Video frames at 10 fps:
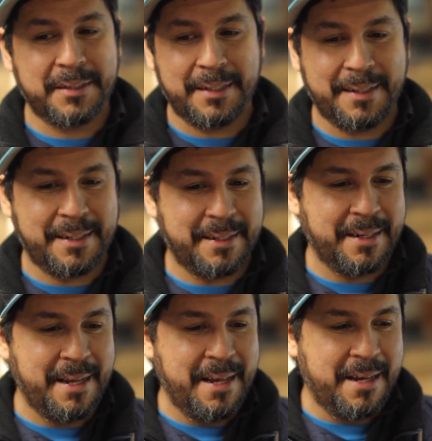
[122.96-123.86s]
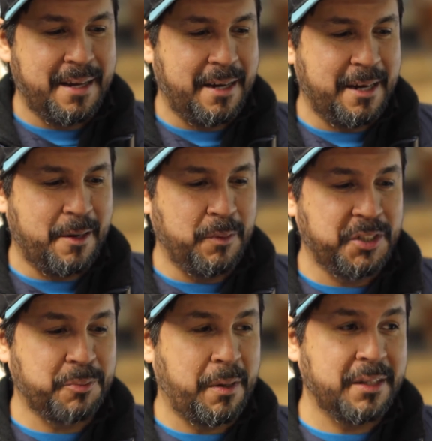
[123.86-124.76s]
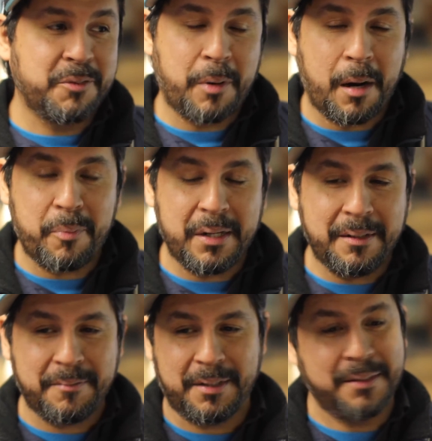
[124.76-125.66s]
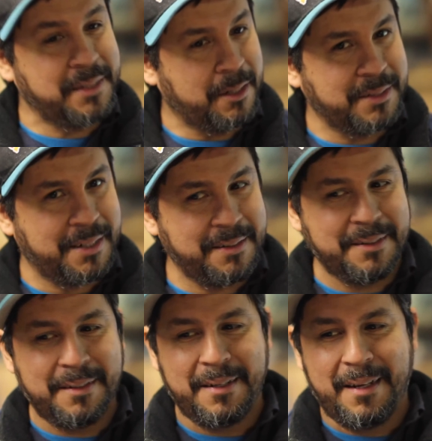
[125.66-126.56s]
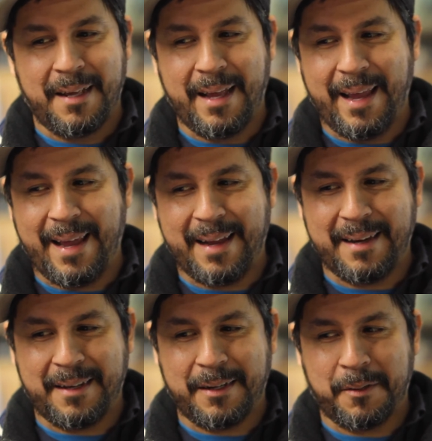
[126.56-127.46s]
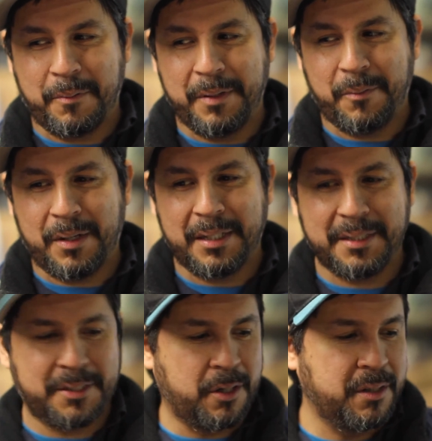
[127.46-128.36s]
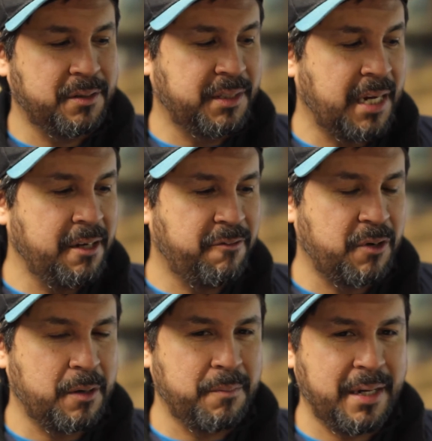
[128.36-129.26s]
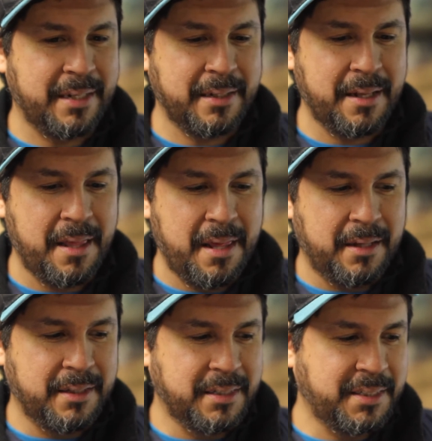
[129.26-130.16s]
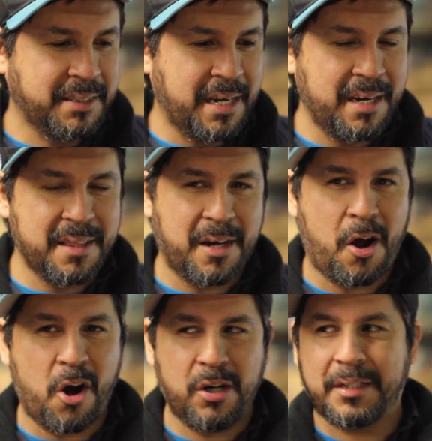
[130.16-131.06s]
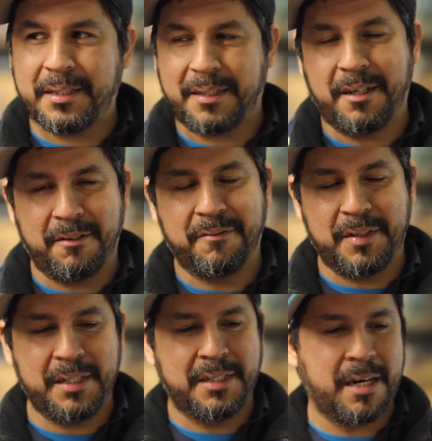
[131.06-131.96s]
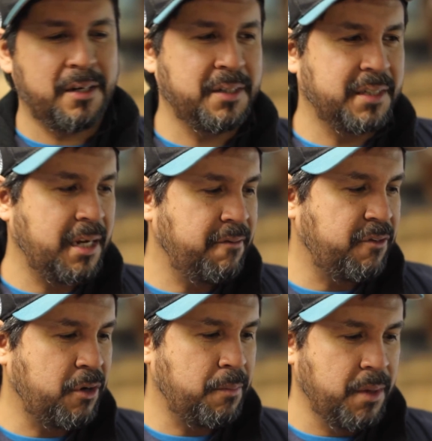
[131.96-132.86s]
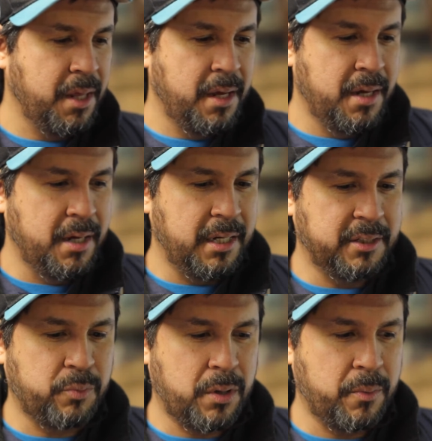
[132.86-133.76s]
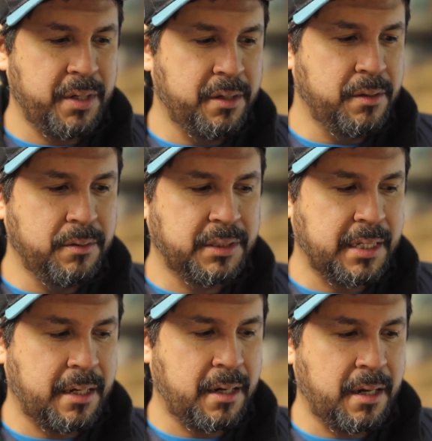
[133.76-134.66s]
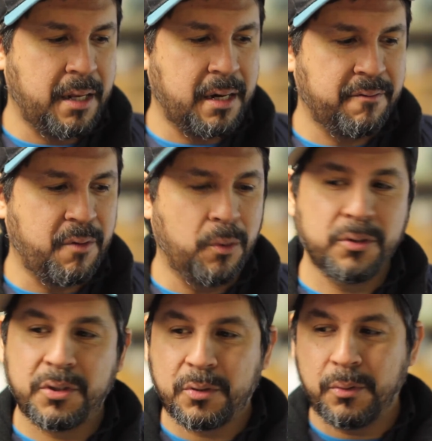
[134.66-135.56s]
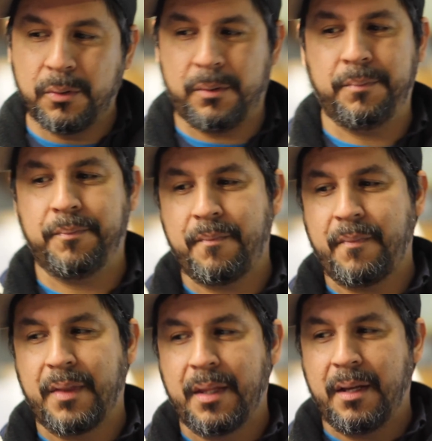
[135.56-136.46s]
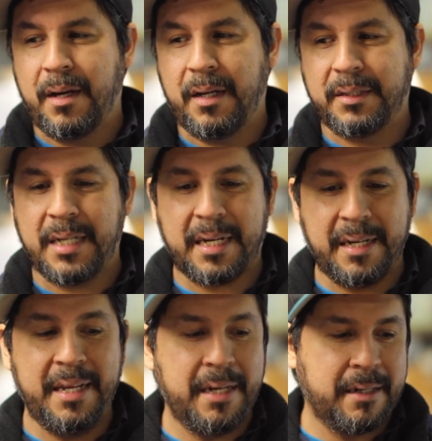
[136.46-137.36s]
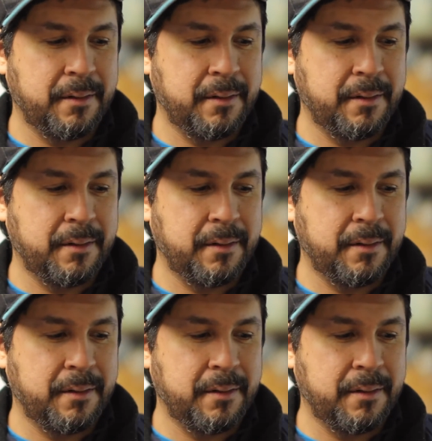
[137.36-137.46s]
and then we just bought this property on the south side, and we wanted to start a design firm. And this is kind of the heart of the entire design firm, is where we use a lot of old school technique,